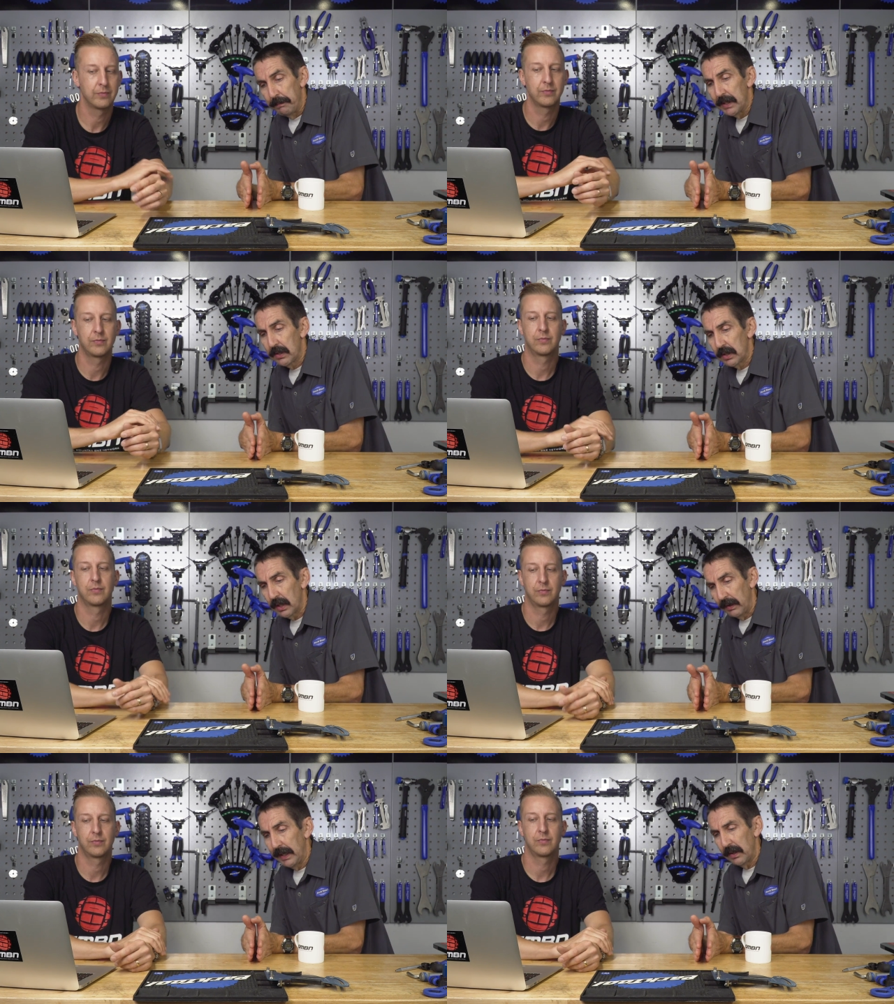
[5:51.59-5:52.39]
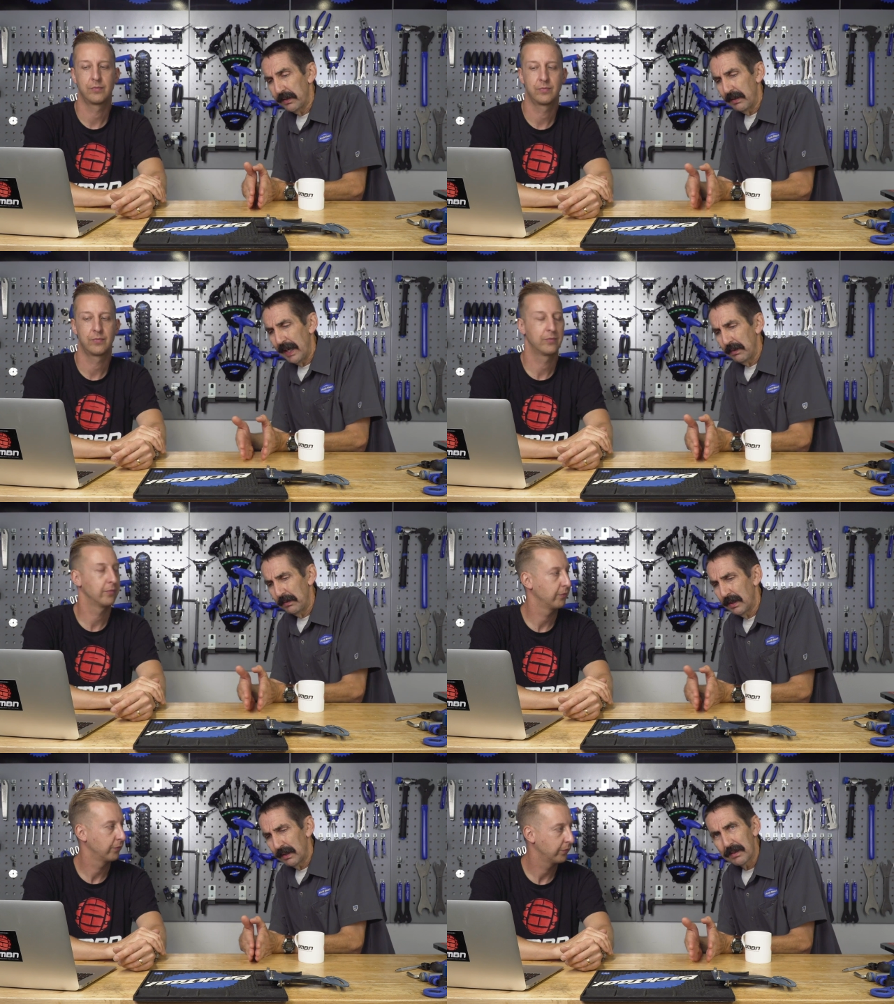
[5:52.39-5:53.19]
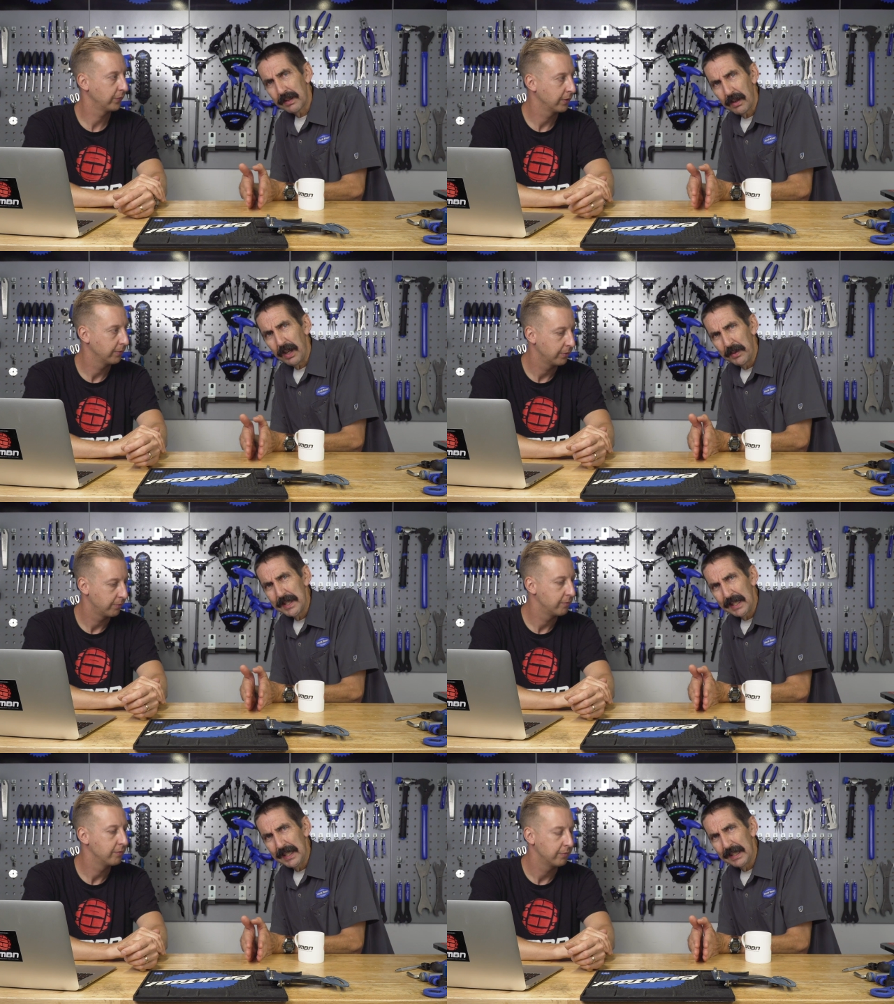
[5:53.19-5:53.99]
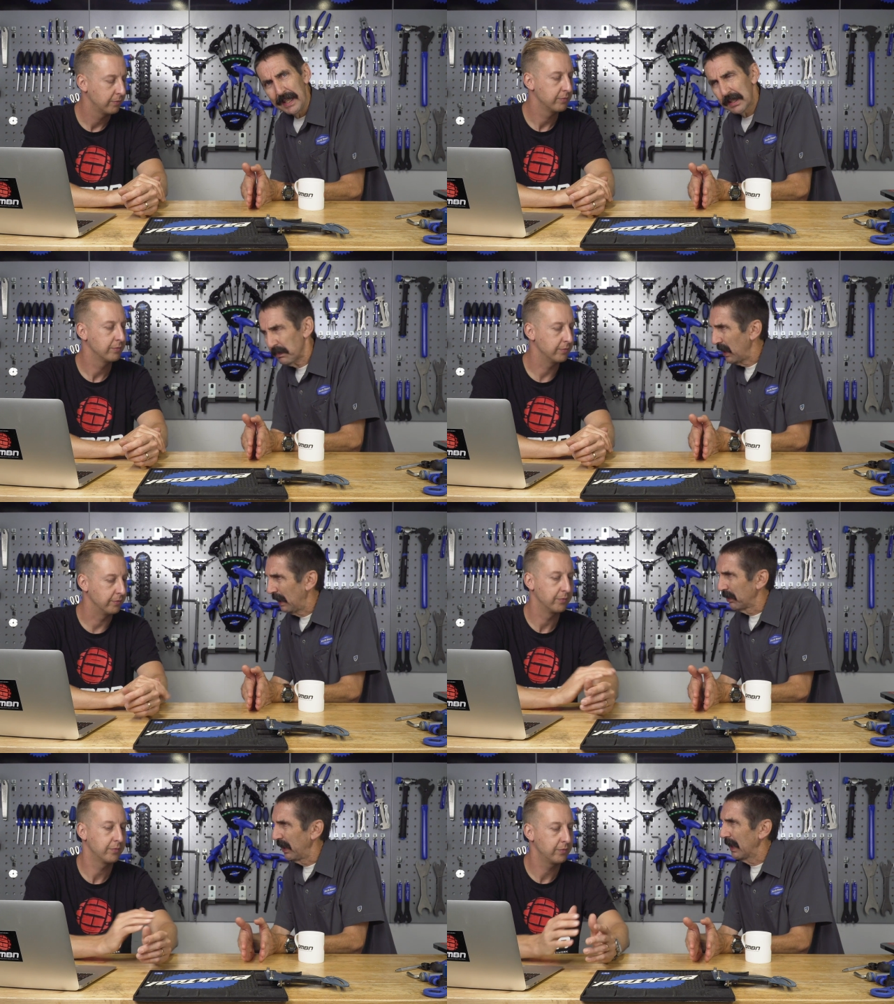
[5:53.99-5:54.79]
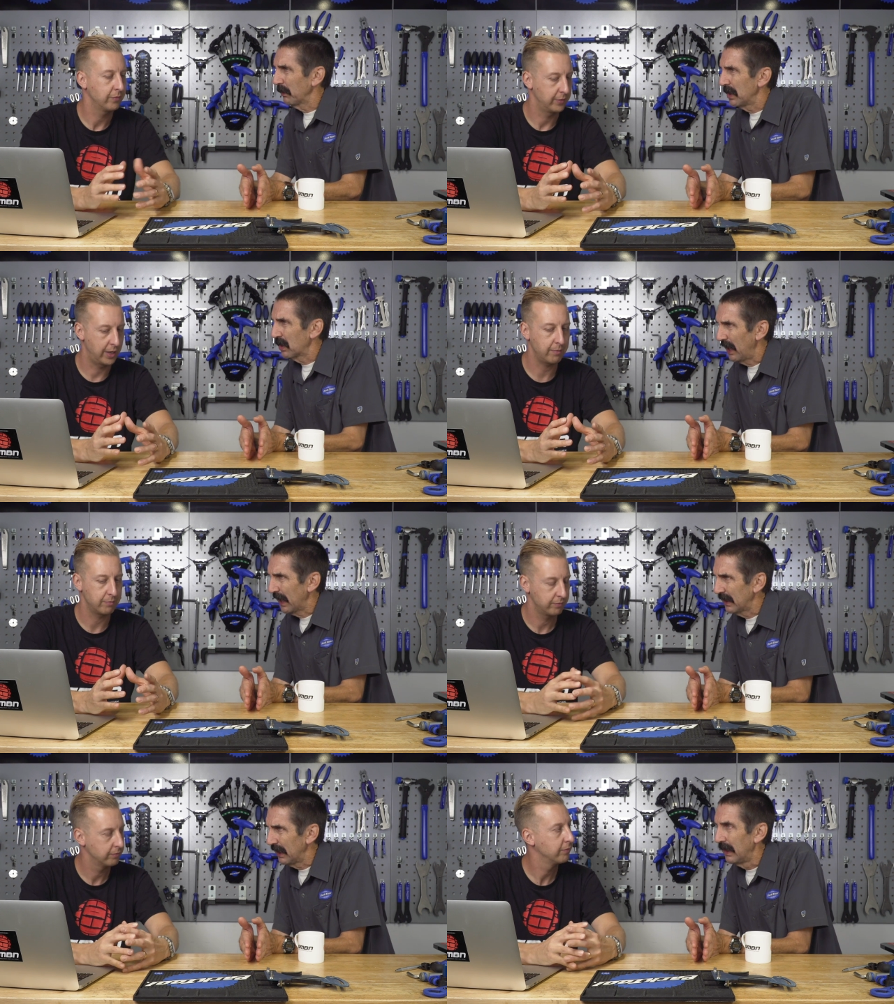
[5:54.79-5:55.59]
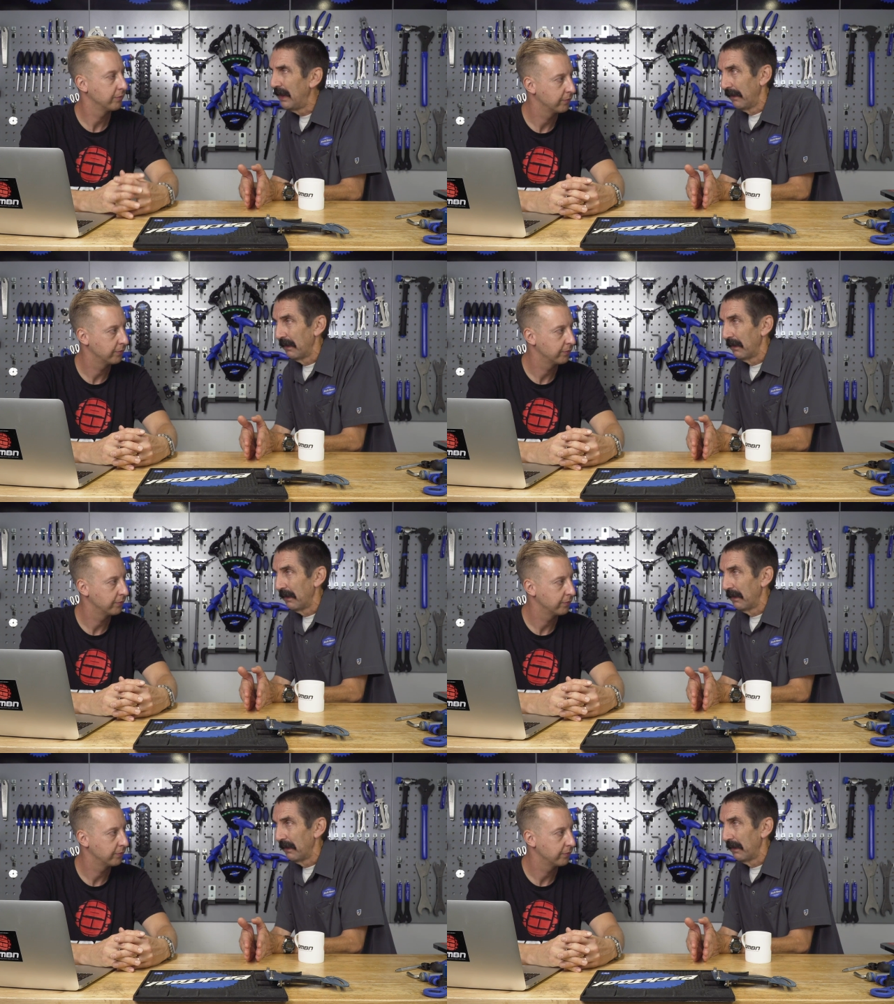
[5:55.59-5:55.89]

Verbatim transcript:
Speaker 1: Pistons are in. They're not. They're they're always in. That's a problem. Mm. They're not retracting. Yep.